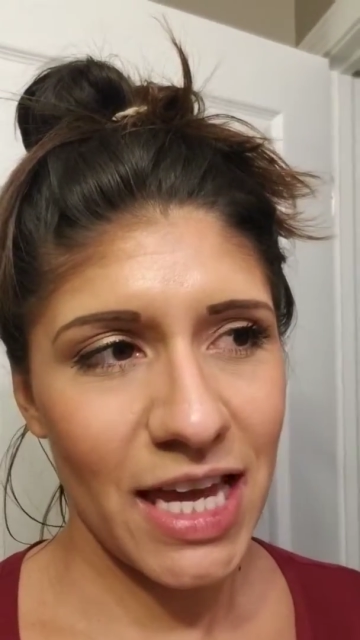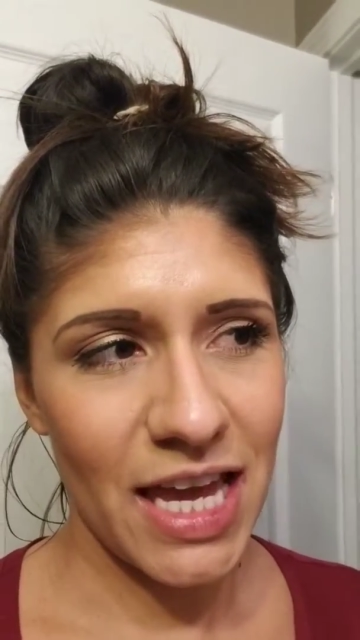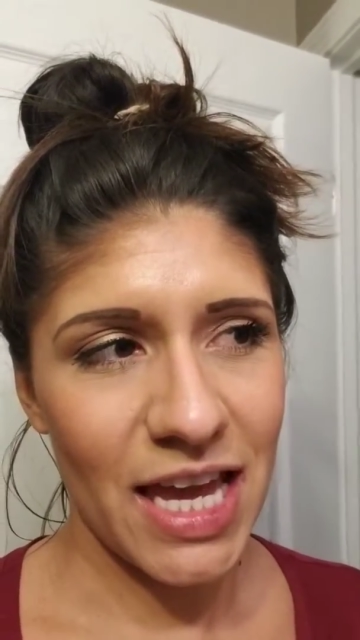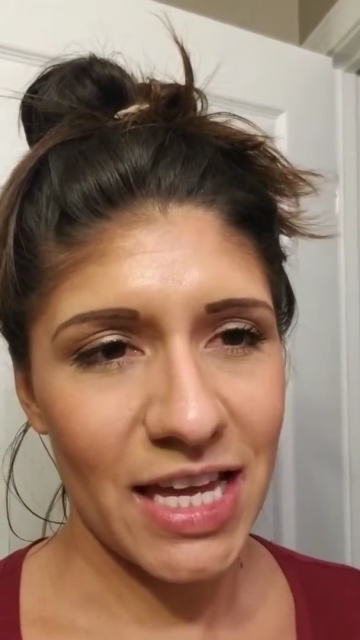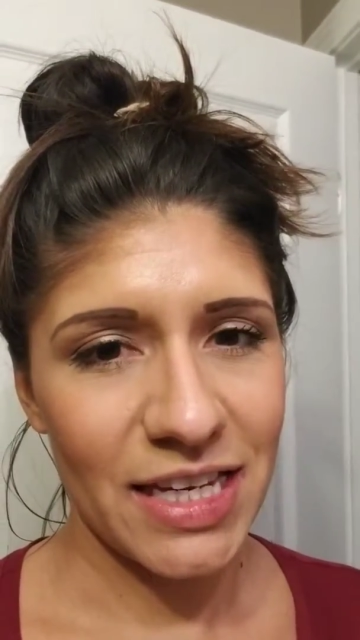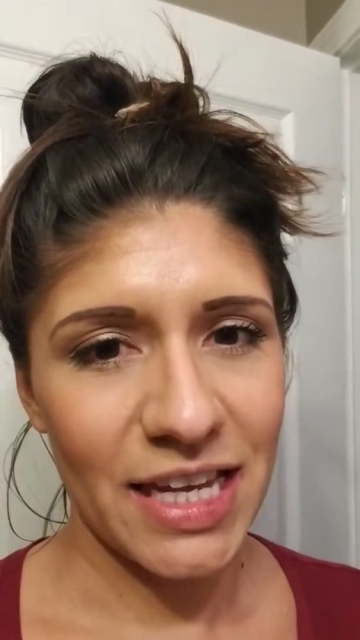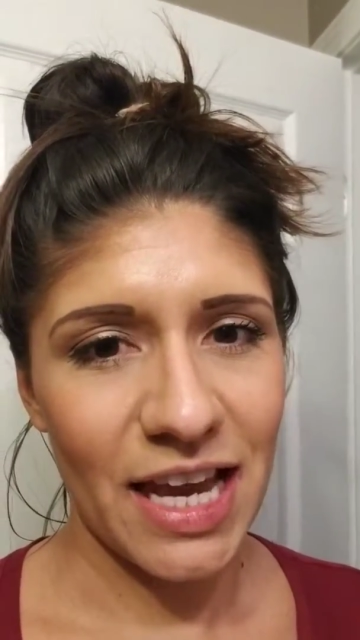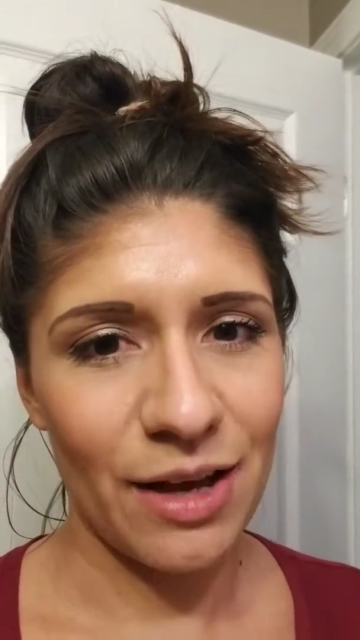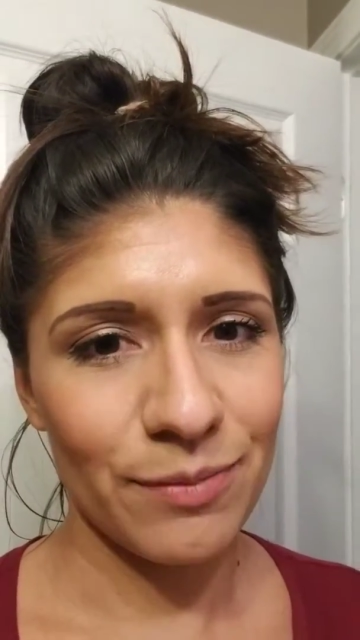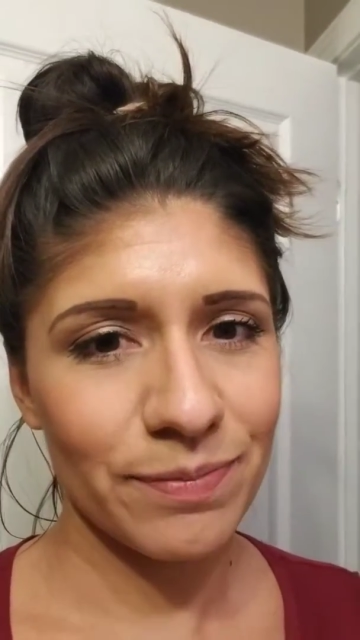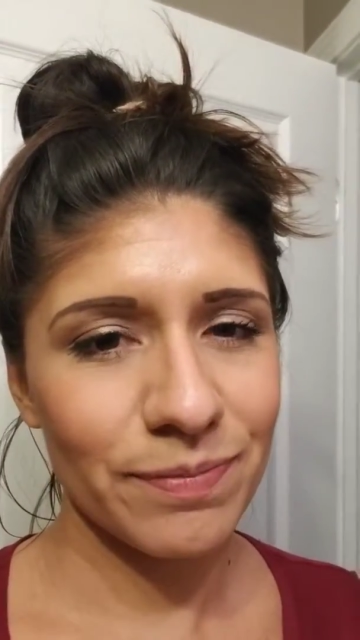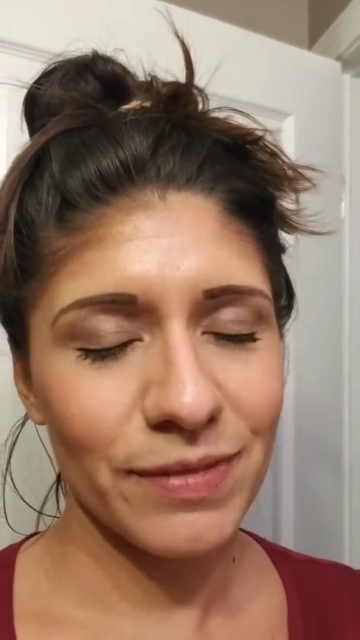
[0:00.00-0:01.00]
And yeah,
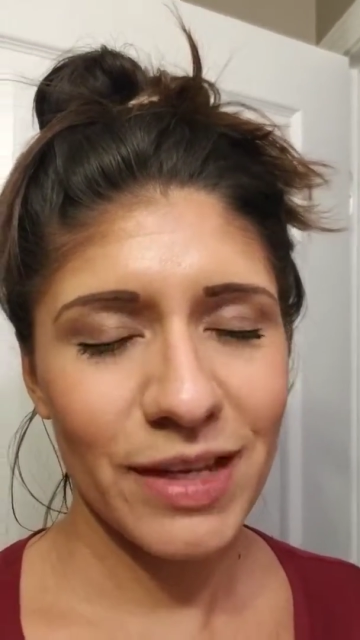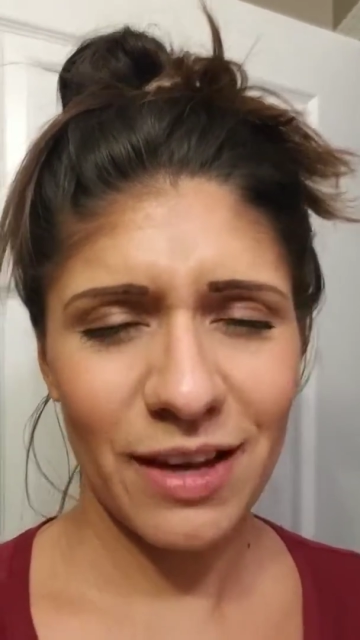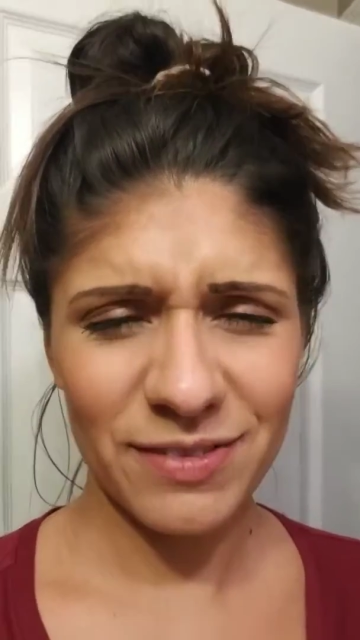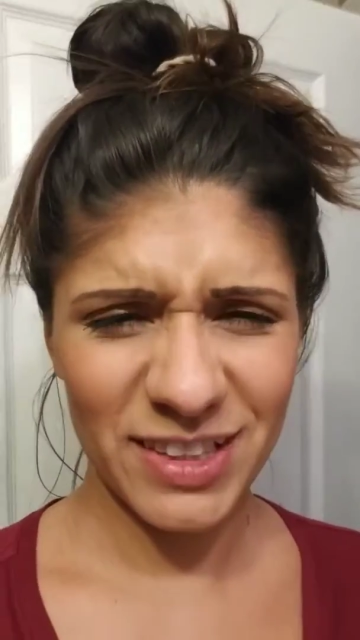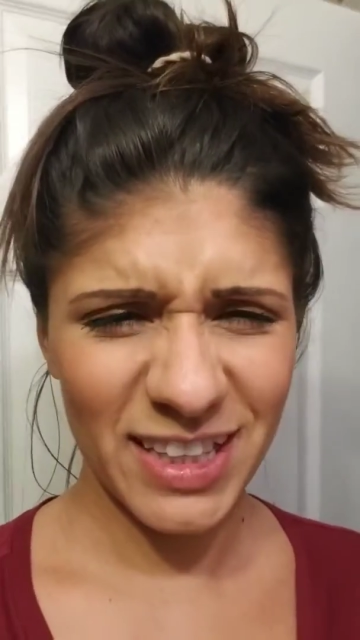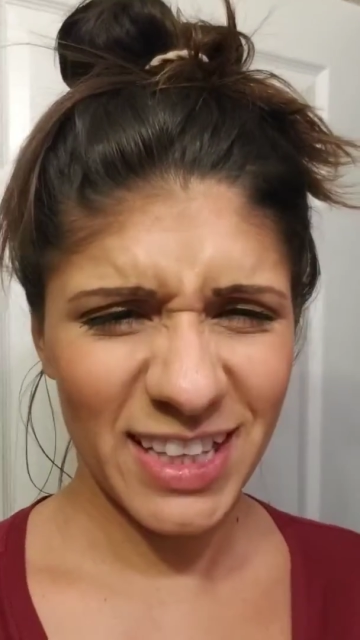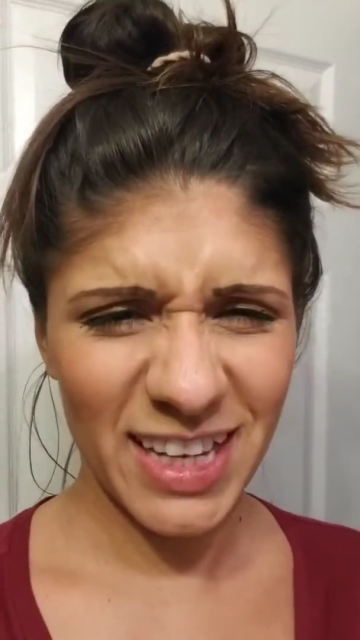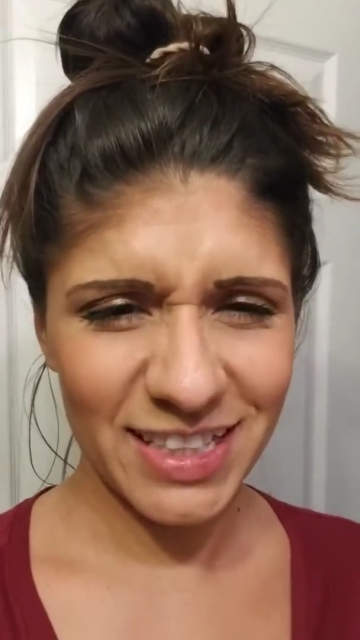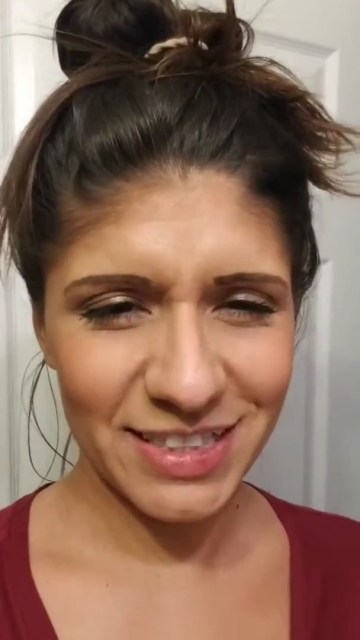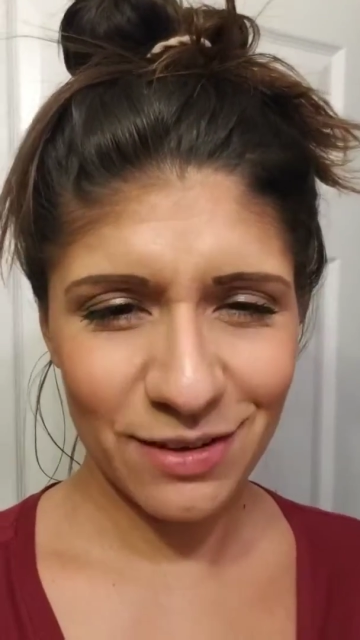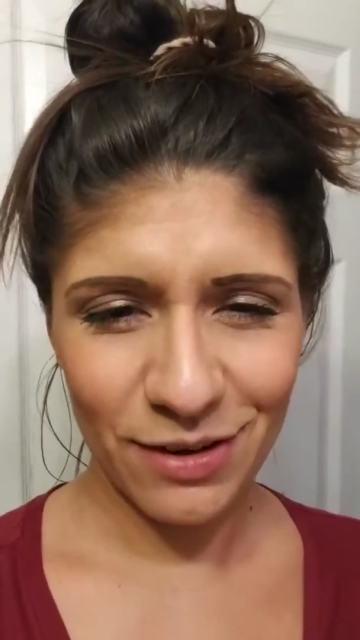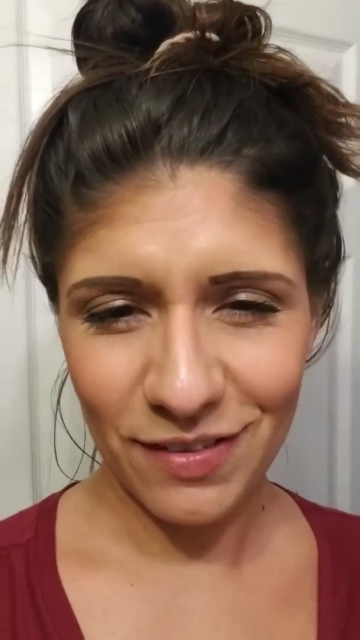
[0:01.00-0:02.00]
I'll have to let you
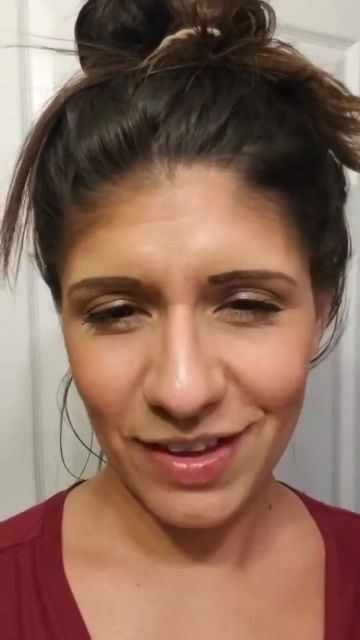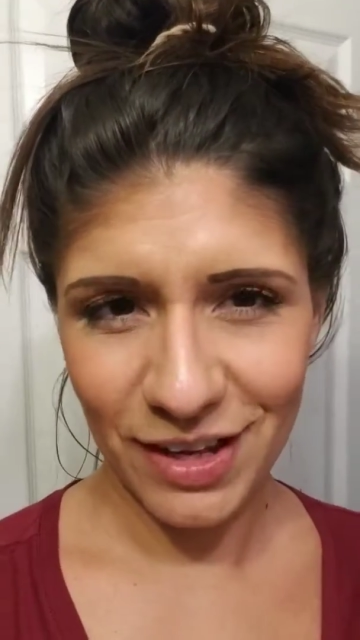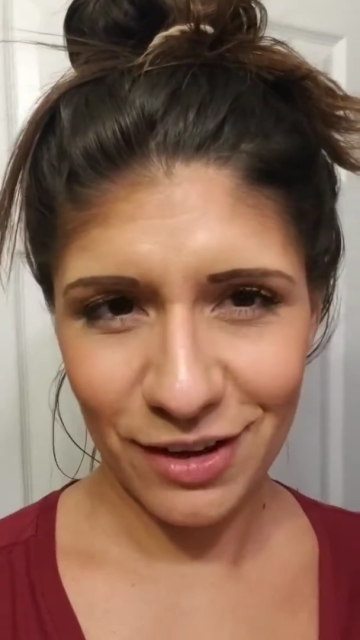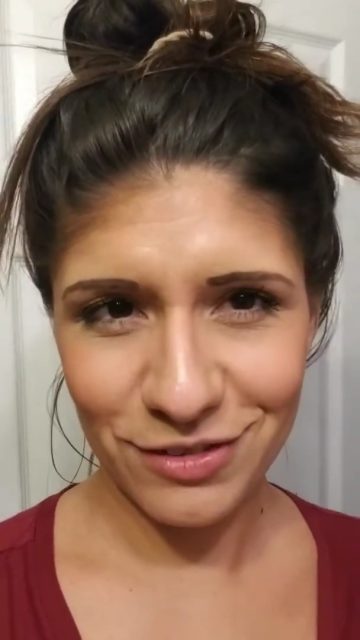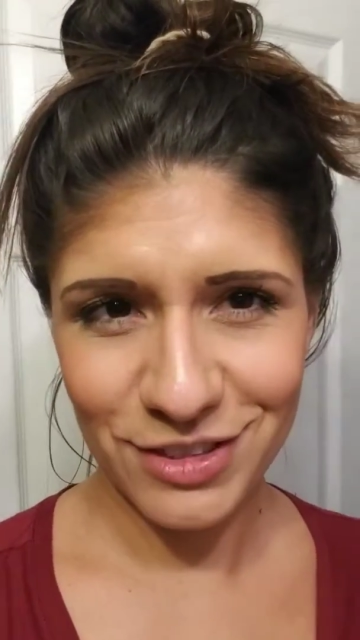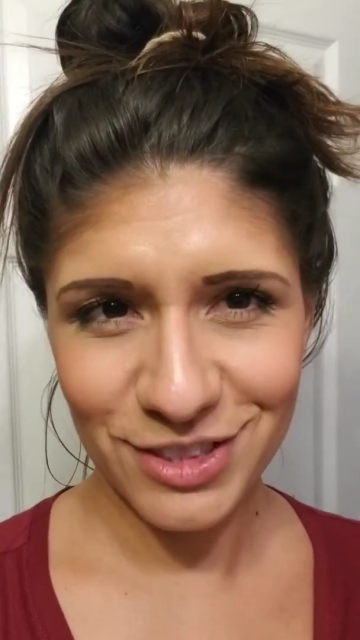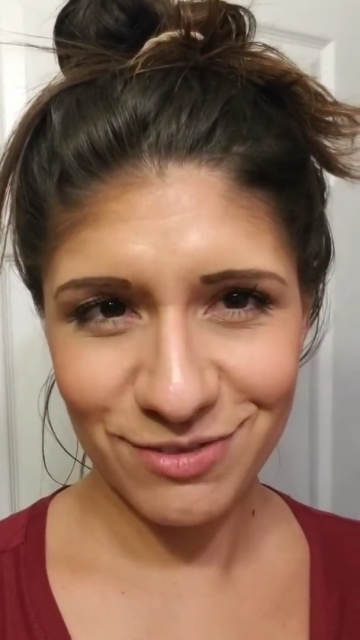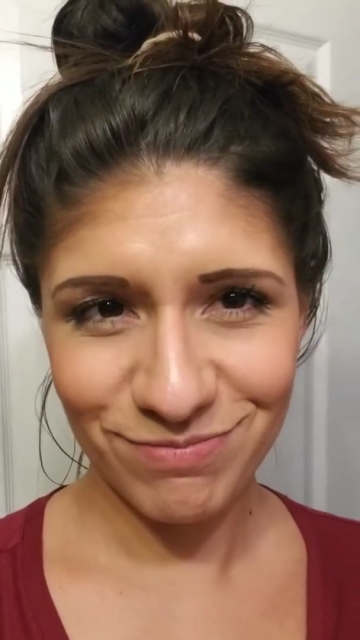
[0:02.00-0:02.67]
guys know how that goes.